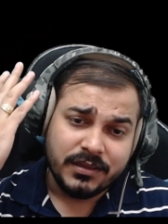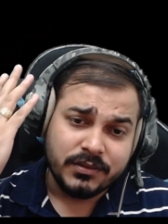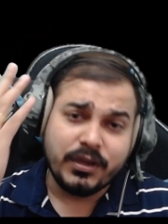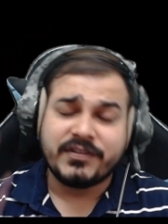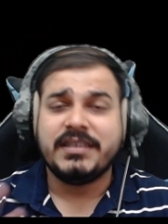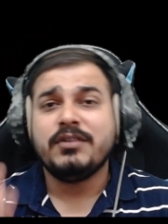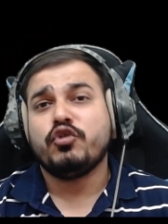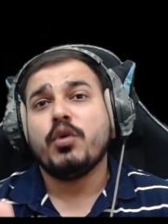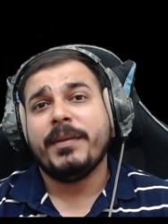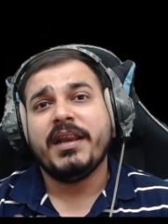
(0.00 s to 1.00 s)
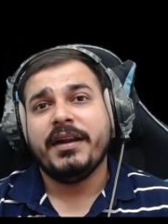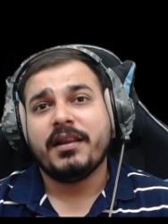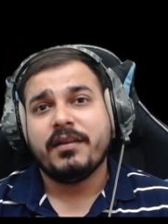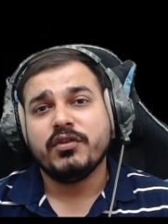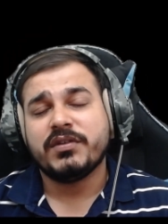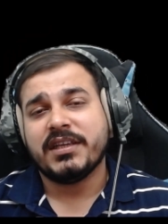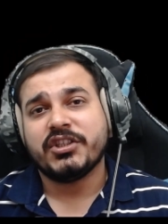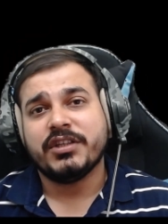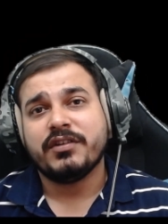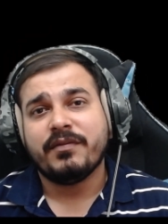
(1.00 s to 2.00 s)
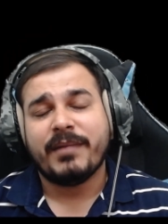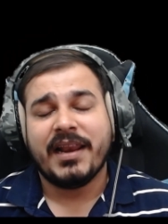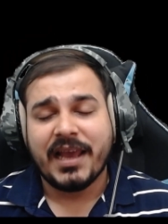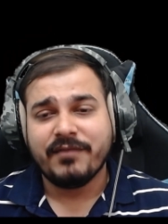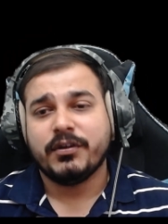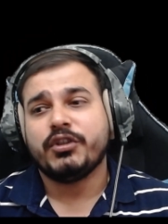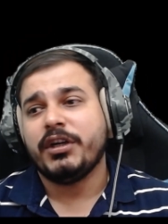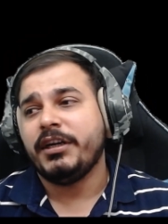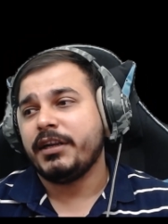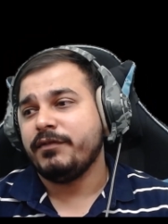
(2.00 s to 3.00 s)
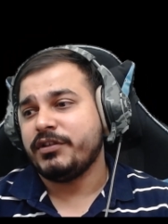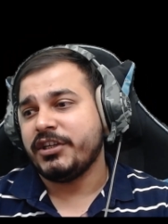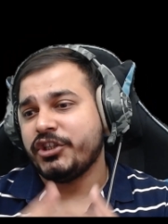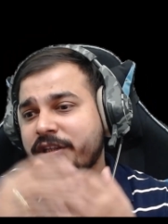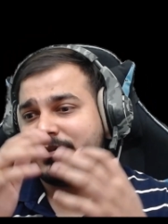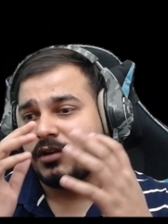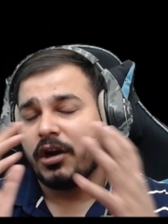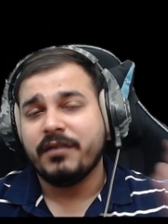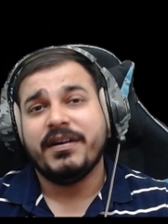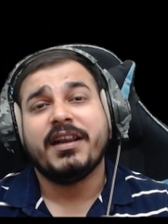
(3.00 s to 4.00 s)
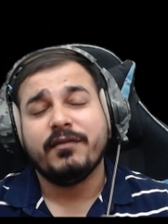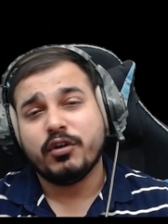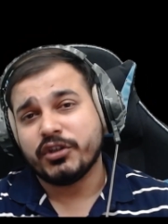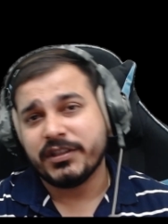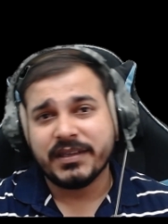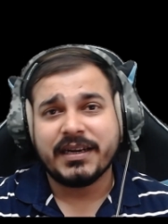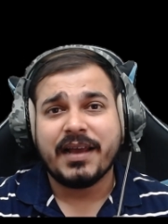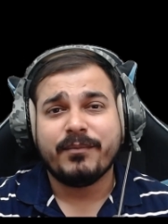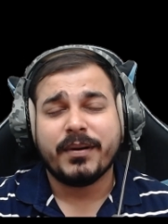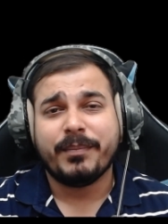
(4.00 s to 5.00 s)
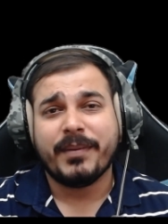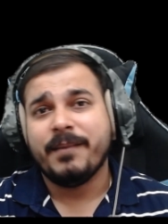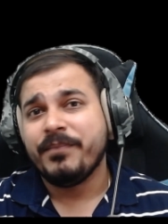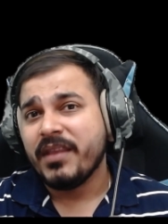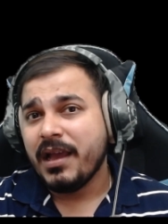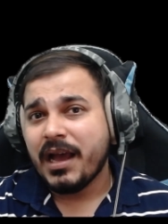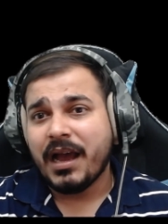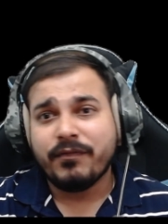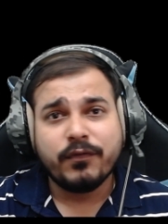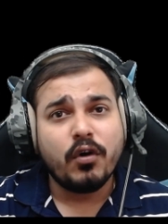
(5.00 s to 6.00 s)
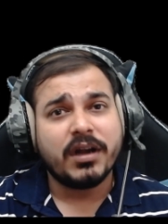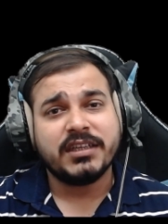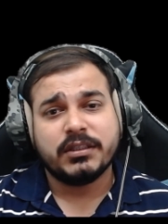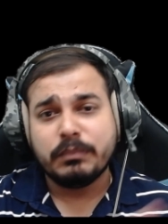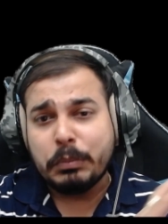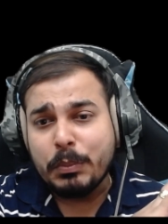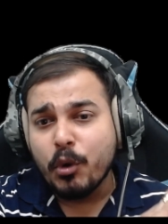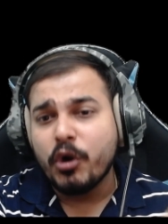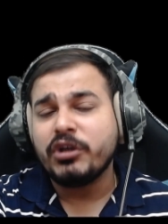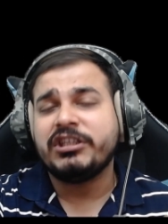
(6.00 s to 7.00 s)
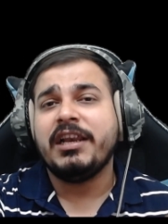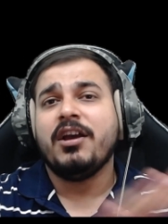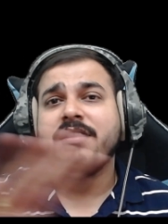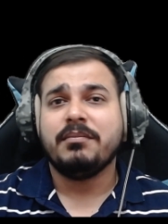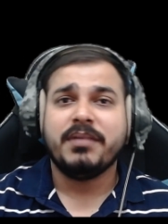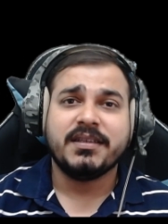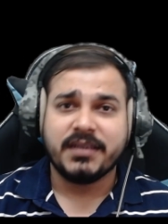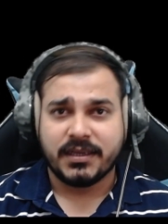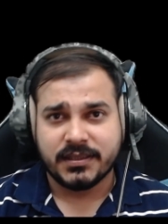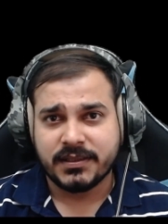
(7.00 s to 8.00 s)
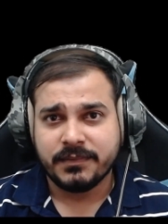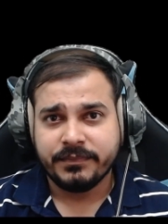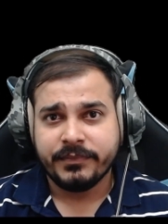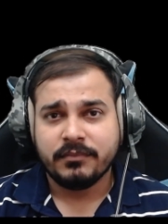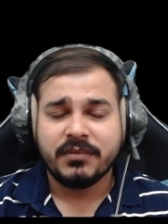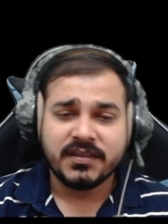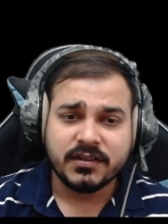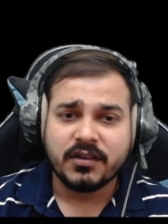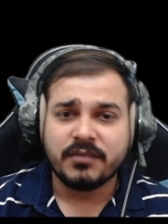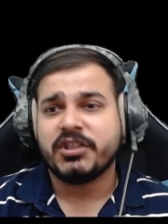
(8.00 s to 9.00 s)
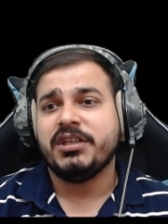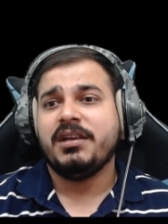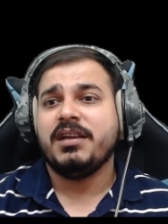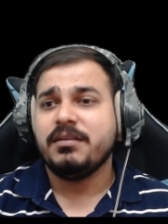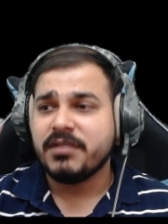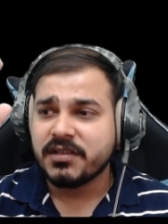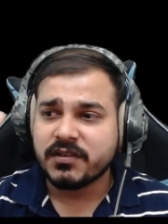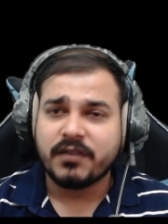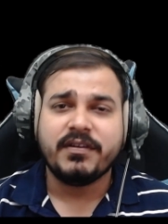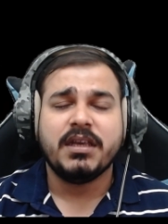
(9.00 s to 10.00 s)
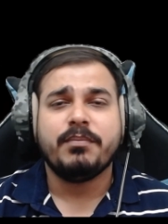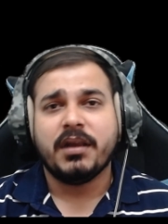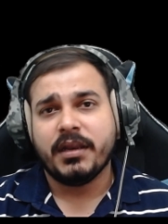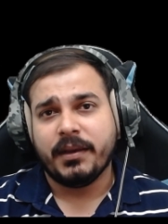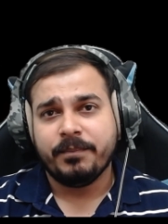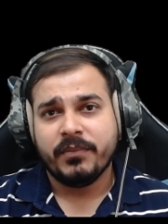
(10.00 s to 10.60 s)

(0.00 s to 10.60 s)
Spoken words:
You have seen so many interview sessions of my live virtual interview sessions, a lot of interview questions that I have prepared. I focused mostly on the basics, basics of machine learning, basics of deep learning.